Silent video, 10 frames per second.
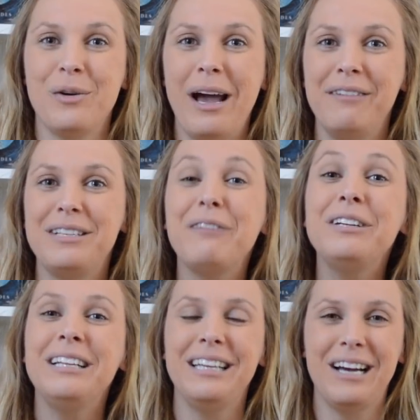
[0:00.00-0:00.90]
so I've
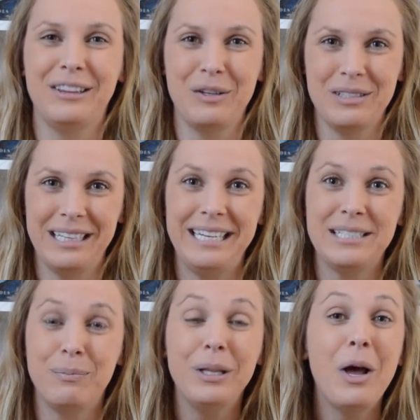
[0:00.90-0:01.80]
definitely got those
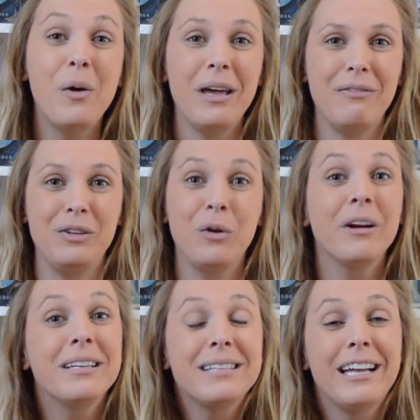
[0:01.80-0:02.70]
links below if
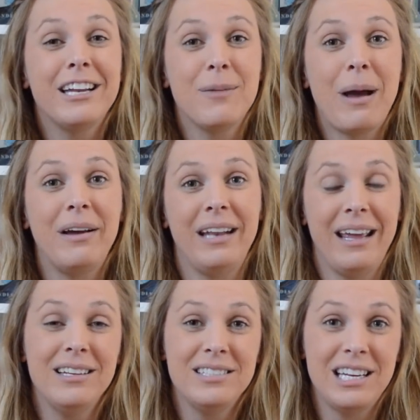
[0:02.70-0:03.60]
you're excited about an
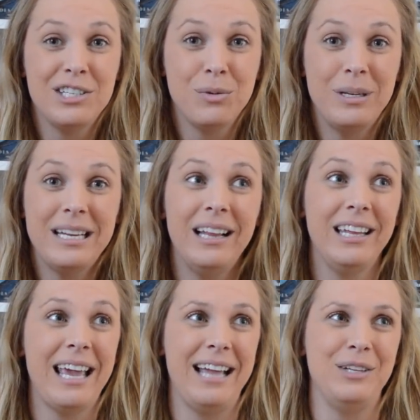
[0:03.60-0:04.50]
Anastasia
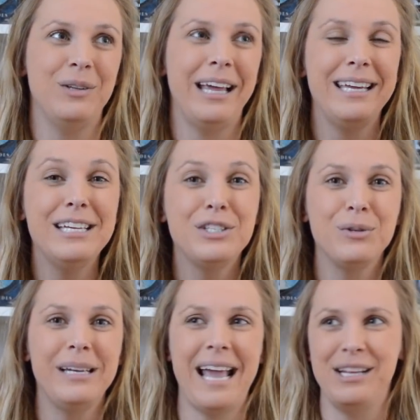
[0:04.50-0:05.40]
retelling and you like
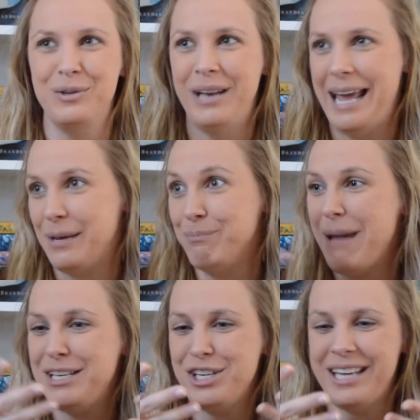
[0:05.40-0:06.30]
history and you like
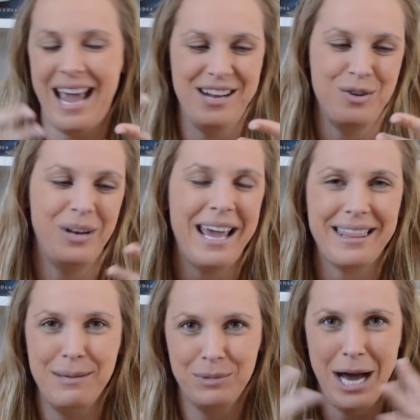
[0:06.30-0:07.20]
magic and you like
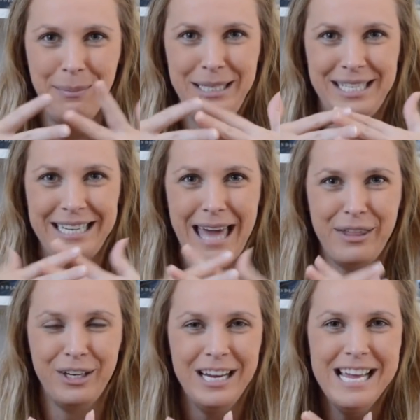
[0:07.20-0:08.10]
them coming
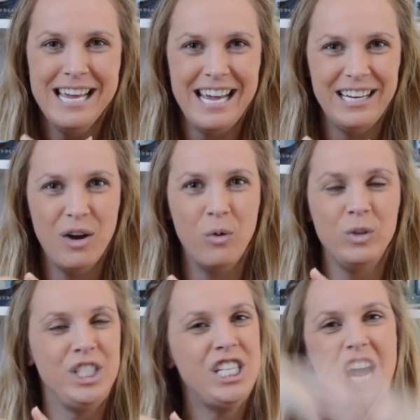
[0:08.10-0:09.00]
together in a
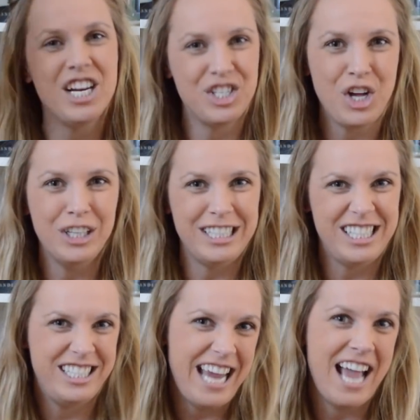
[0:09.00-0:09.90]
young adult
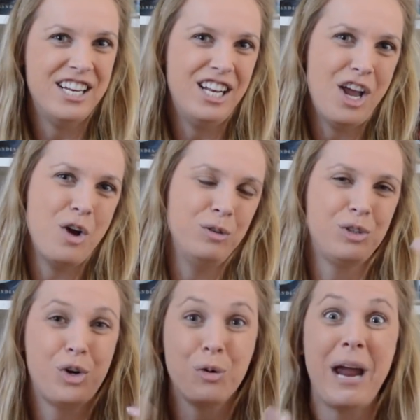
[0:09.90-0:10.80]

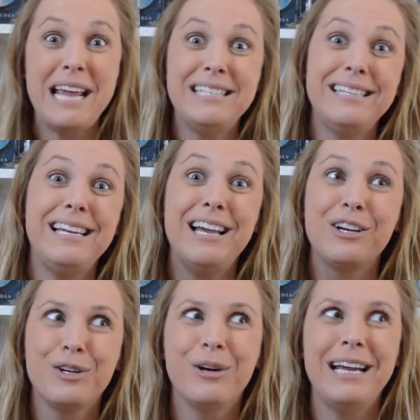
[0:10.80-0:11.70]
standalone
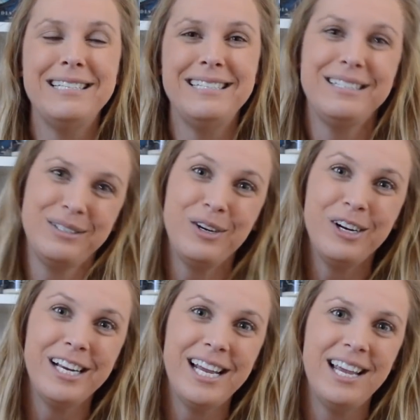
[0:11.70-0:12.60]
crazy
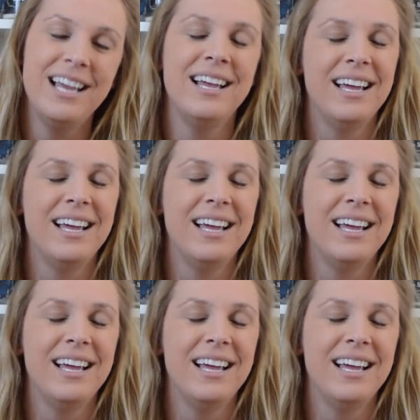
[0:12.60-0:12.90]
story.